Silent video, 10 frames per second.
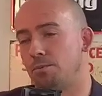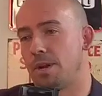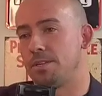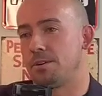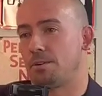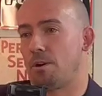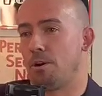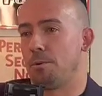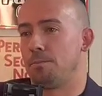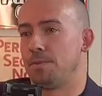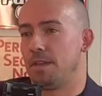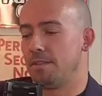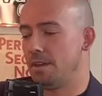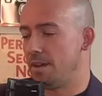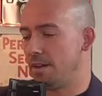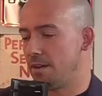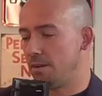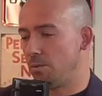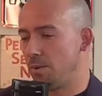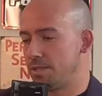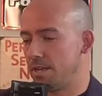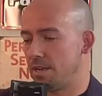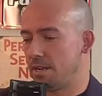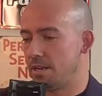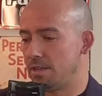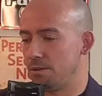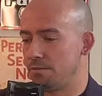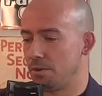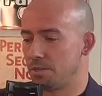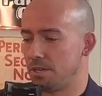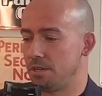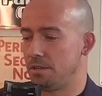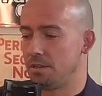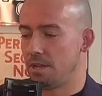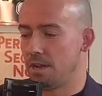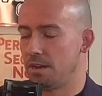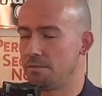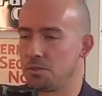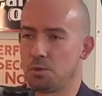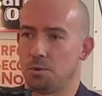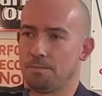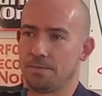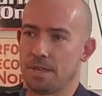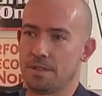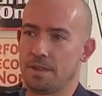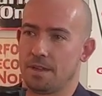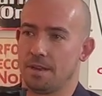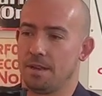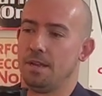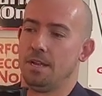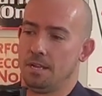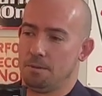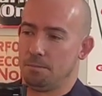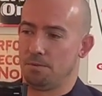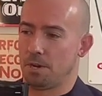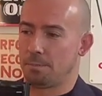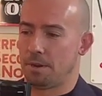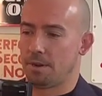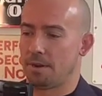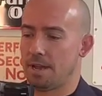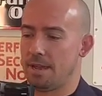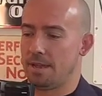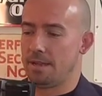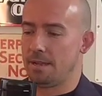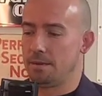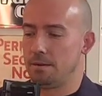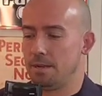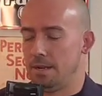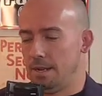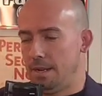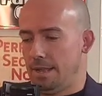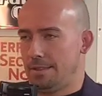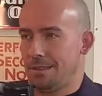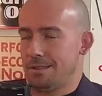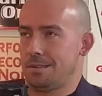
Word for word: and raised here in Carmel, and then went to Indiana University for school, and then moved up here. And I